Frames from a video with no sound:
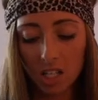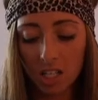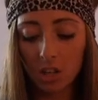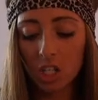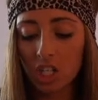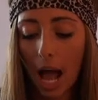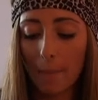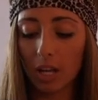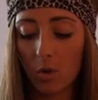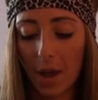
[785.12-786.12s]
You go
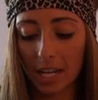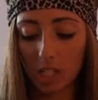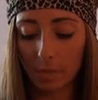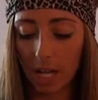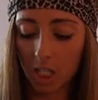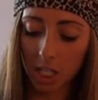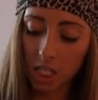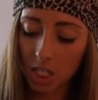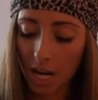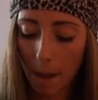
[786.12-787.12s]
shopping way too much. You're a
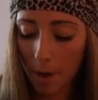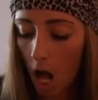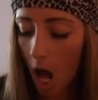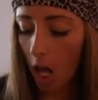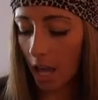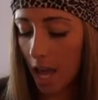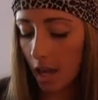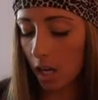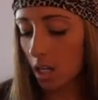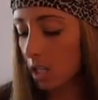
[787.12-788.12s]
shopaholic.